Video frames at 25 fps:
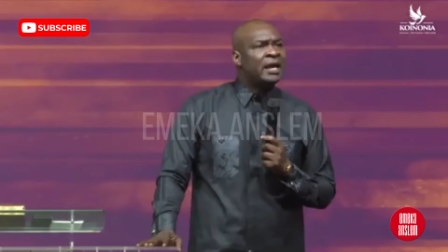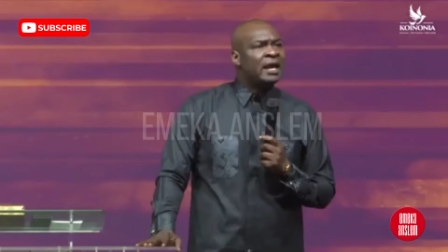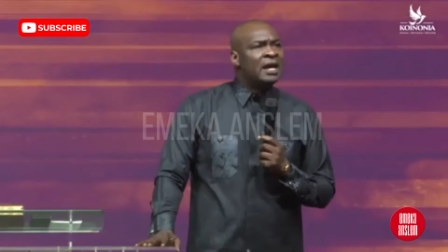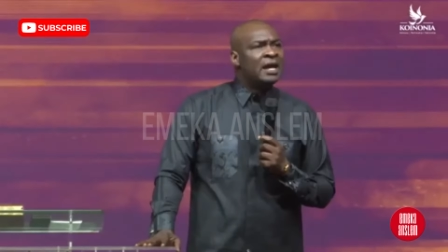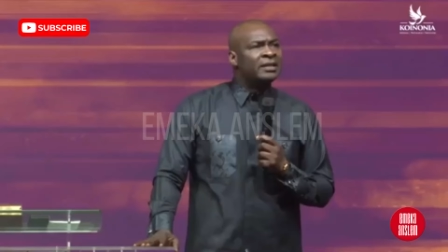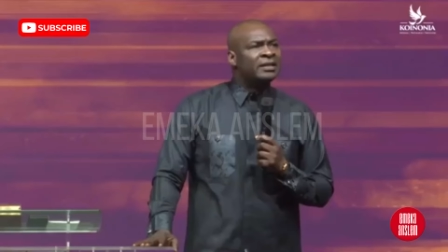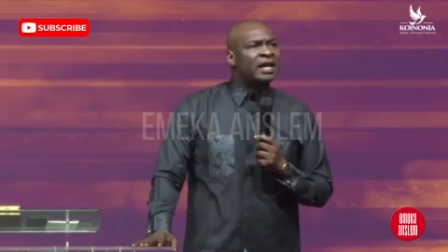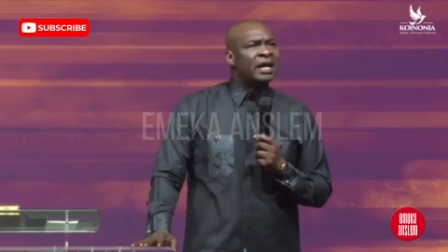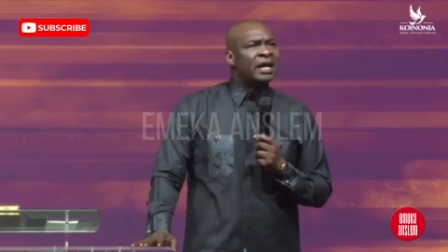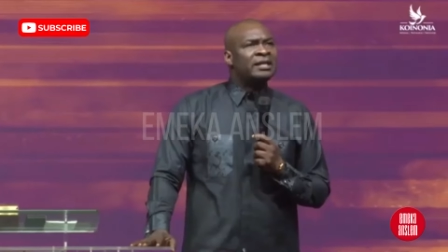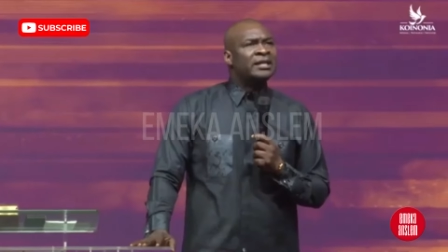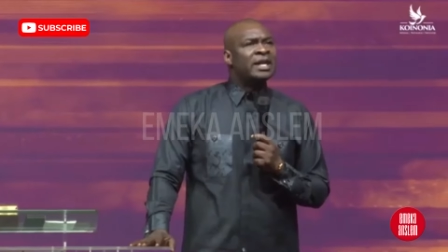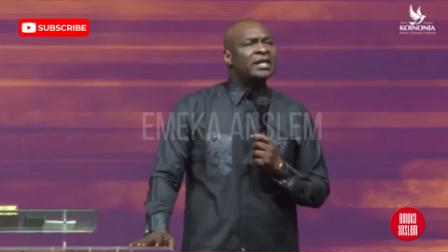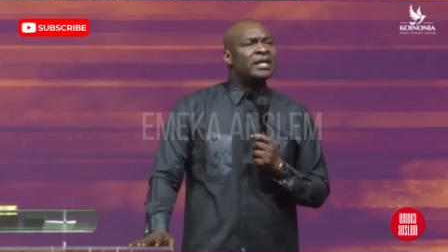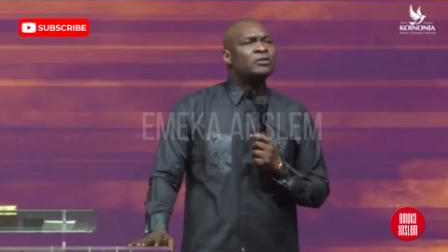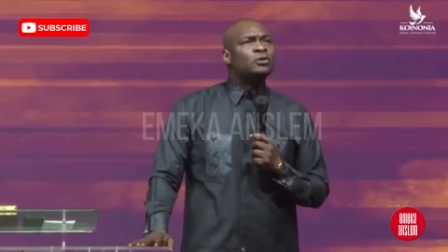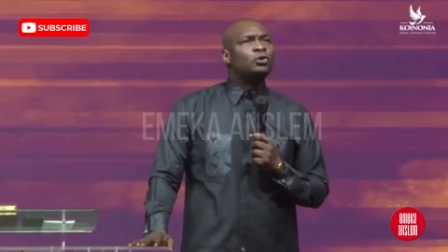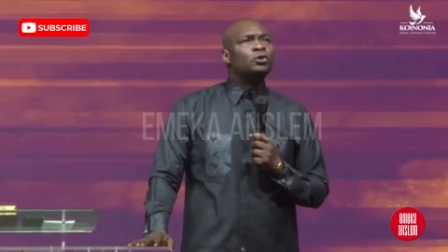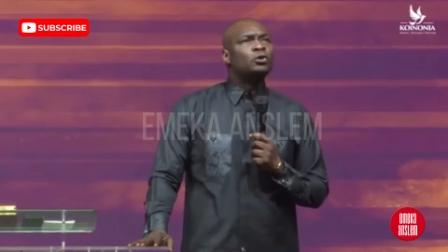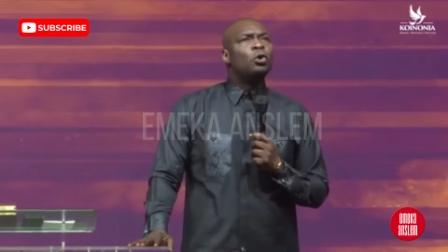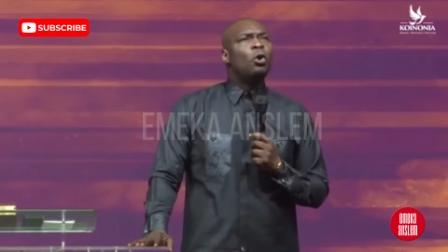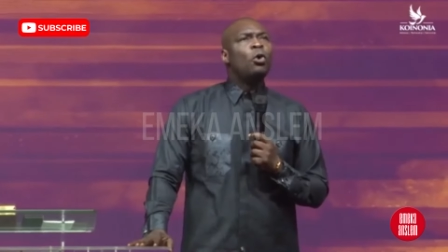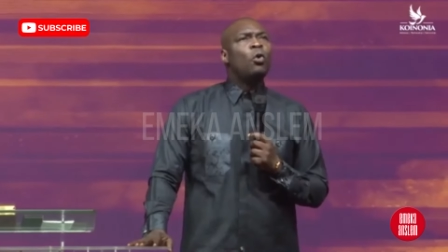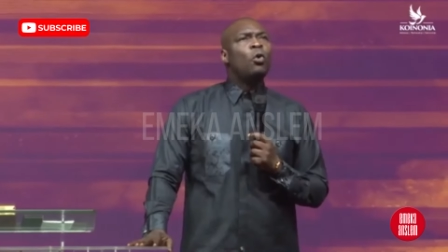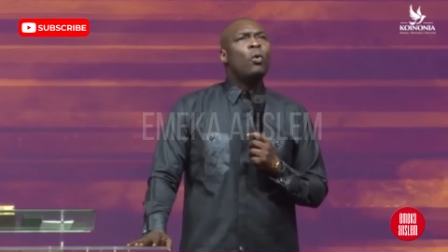that there's
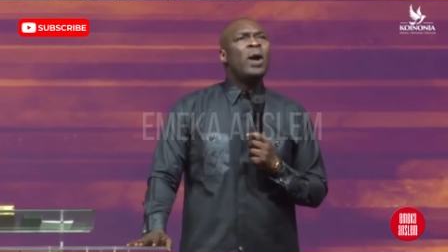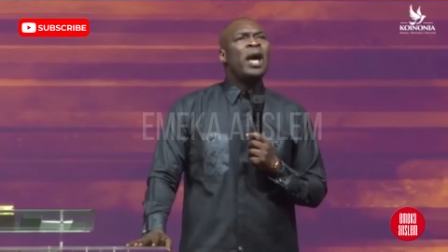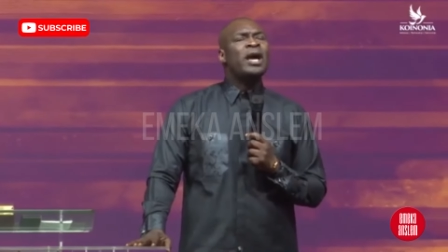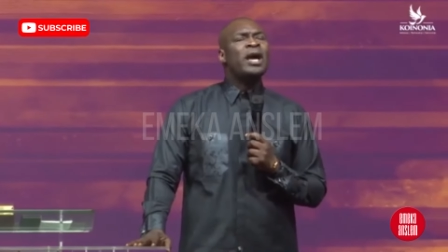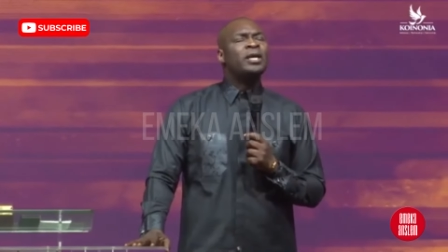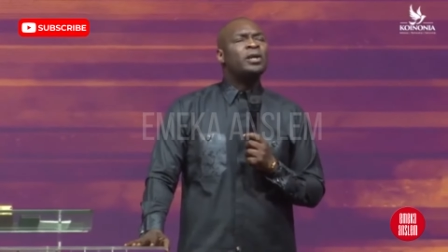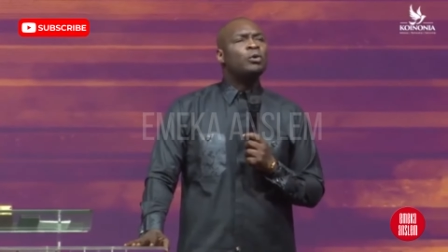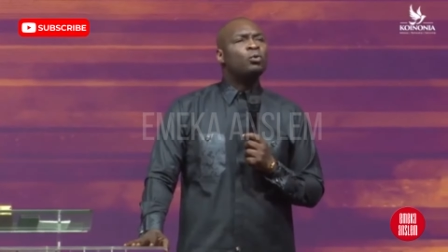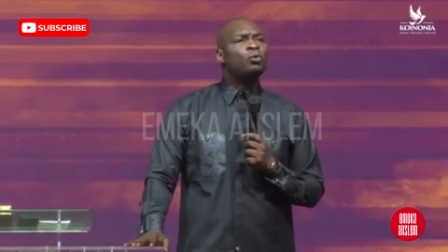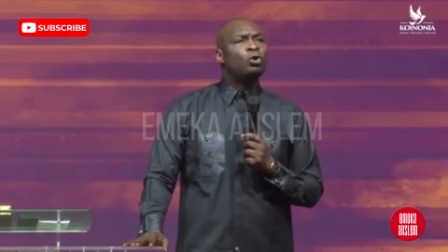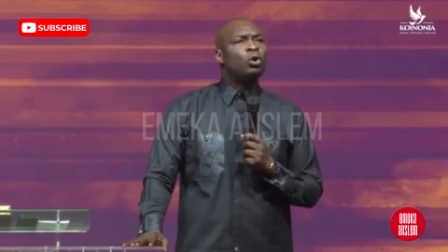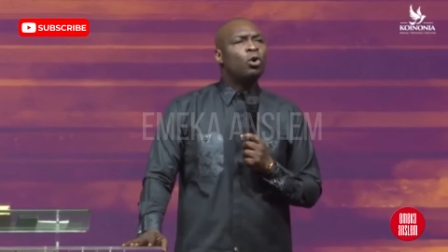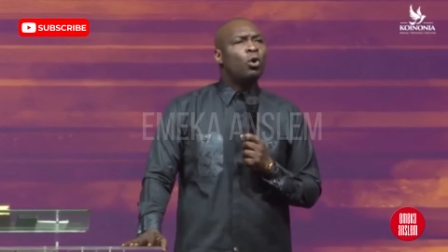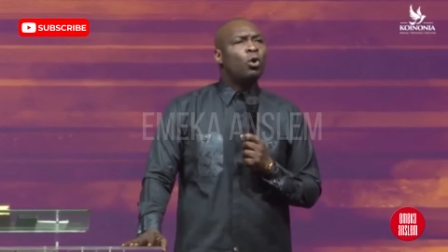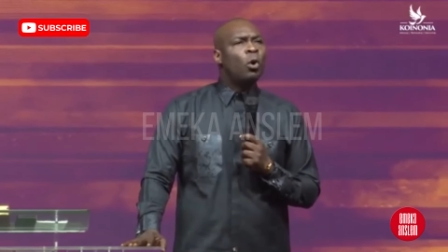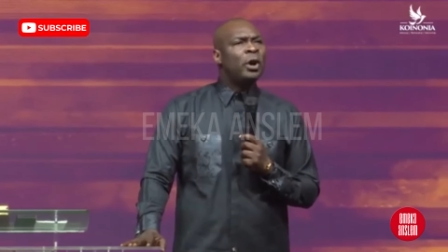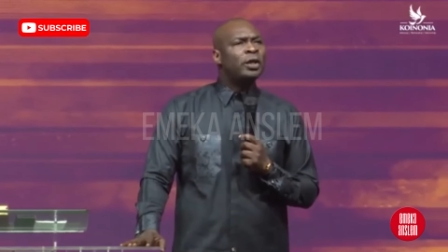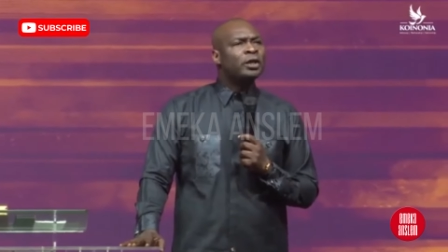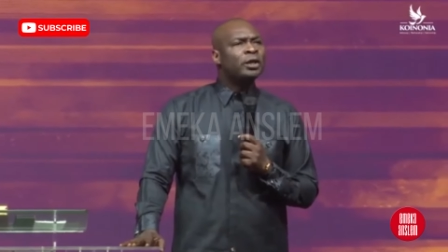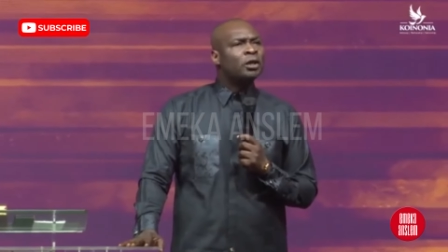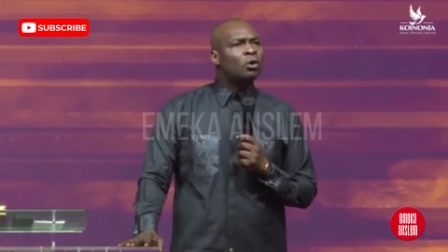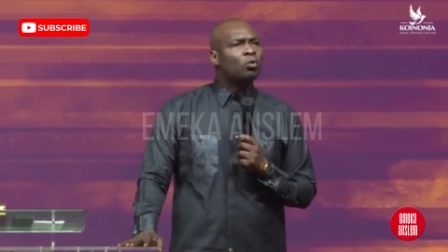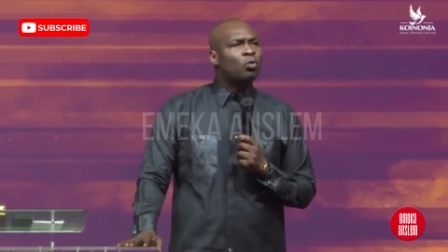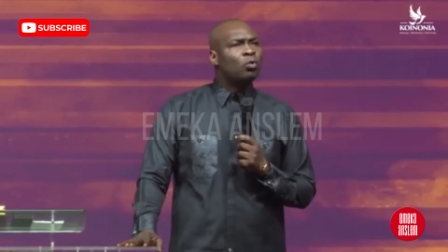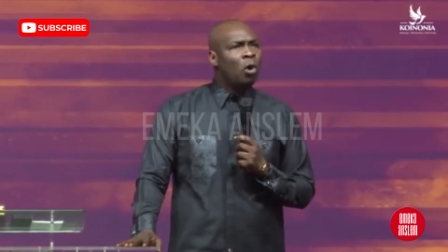nowhere he will go
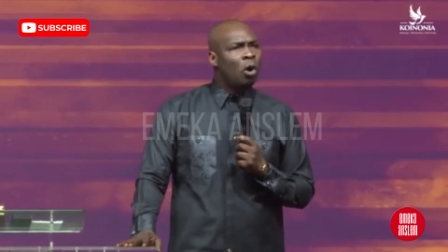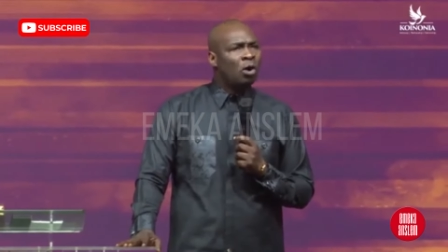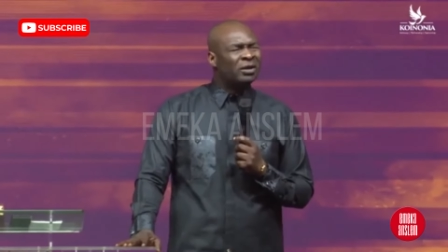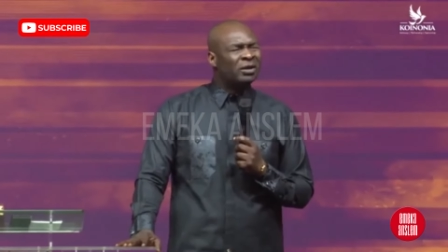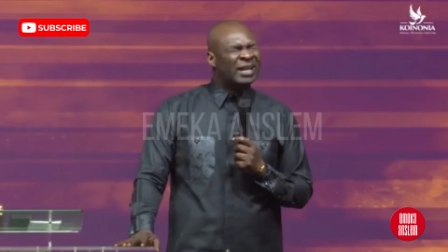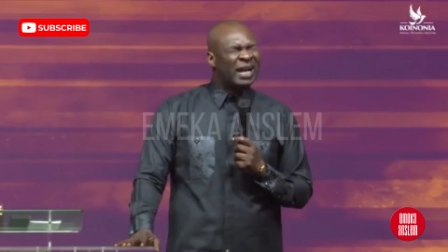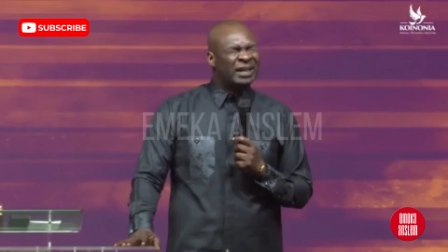in the world